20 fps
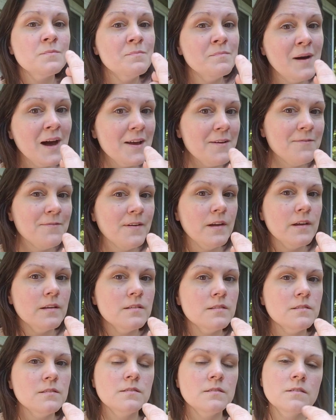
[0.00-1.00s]
my
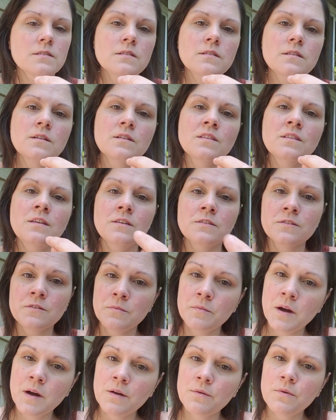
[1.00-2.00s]
face. These are
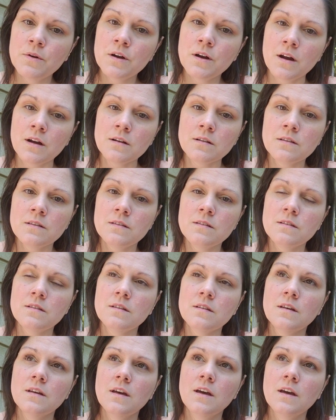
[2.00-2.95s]
my words.